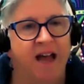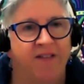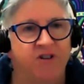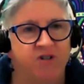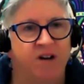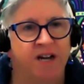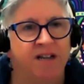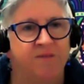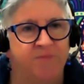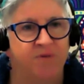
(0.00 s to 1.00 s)
at the
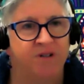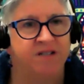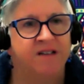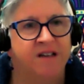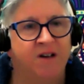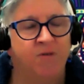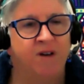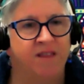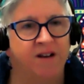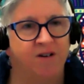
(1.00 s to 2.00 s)
training point
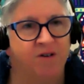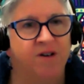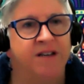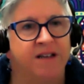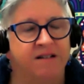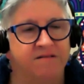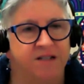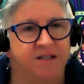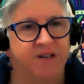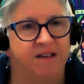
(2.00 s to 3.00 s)
where they're learning
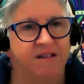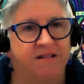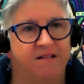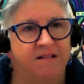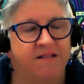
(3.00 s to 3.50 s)
to be